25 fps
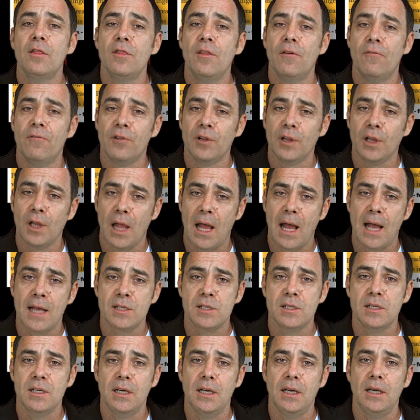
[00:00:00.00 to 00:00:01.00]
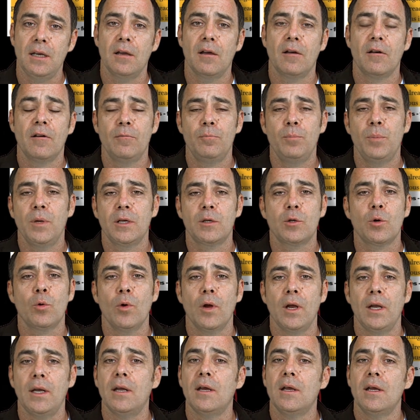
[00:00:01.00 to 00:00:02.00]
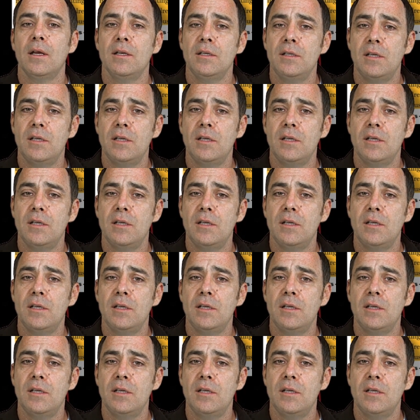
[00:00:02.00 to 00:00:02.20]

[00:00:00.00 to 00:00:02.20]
the velocity of Bitcoin